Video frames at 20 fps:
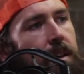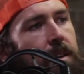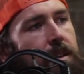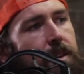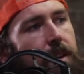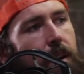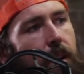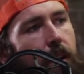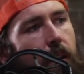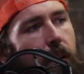
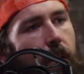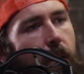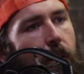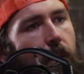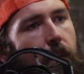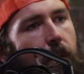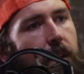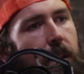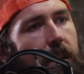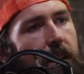
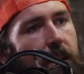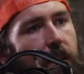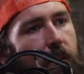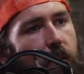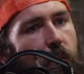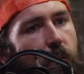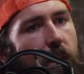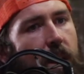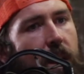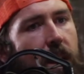So
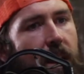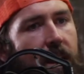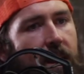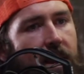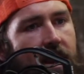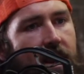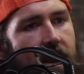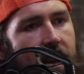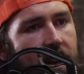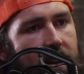
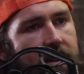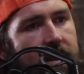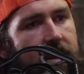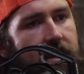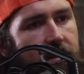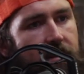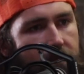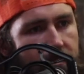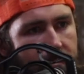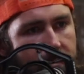he had
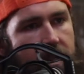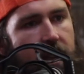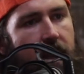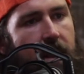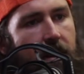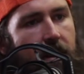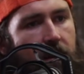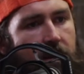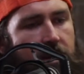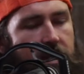
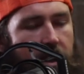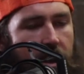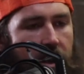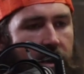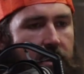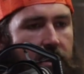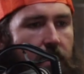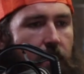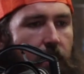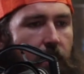seen those
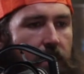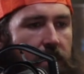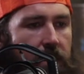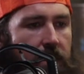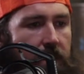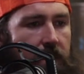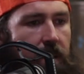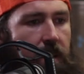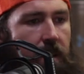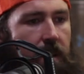things and
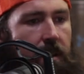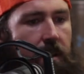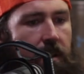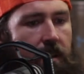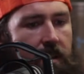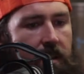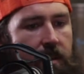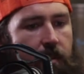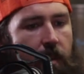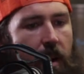was
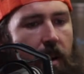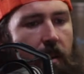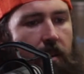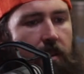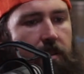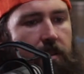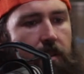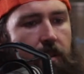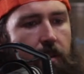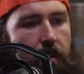inspired
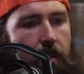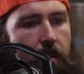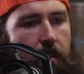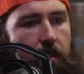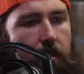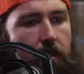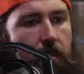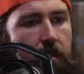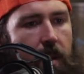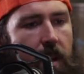
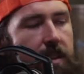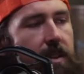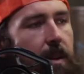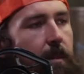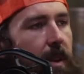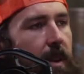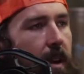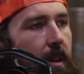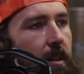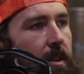to make
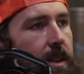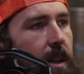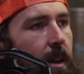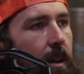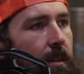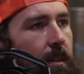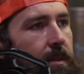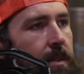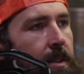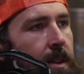something ourselves.